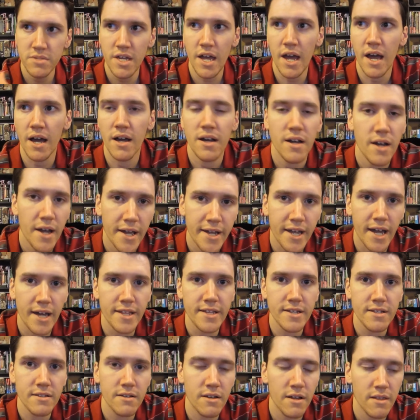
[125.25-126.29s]
yeah, I got
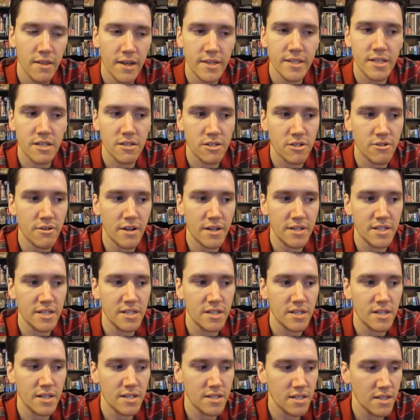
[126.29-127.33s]
it. A lot of the stress
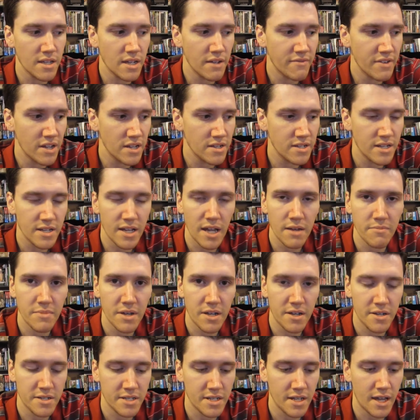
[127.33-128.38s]
is leaving tonight
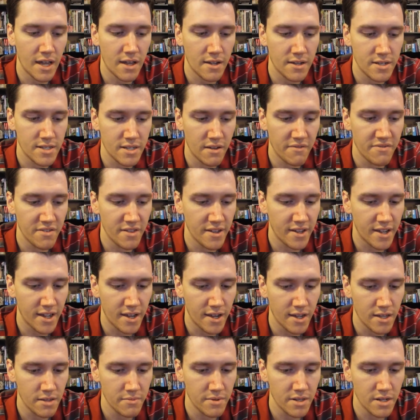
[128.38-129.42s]
because of that, because I feel like I
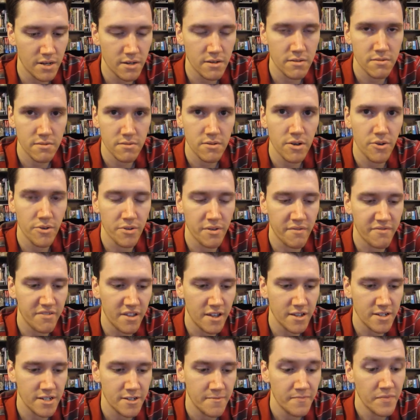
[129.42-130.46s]
get a better hold of
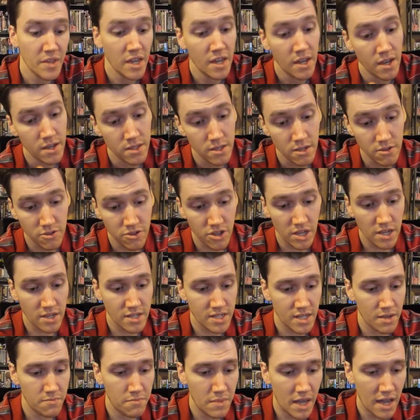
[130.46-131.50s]
things. The other thing
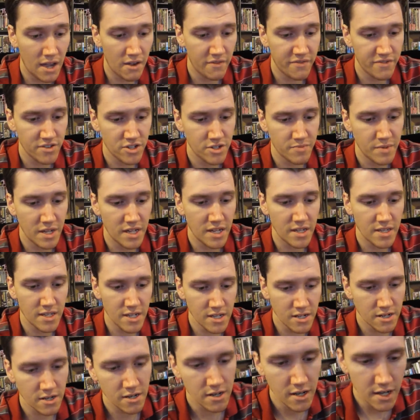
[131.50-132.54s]
is that Mal finished making
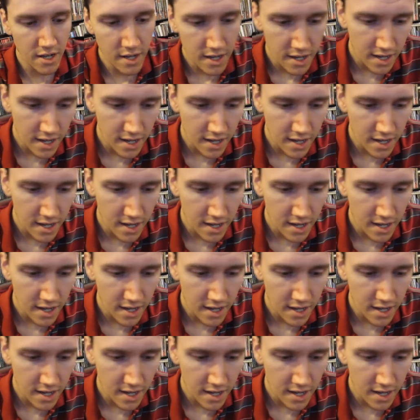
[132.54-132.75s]
dinner,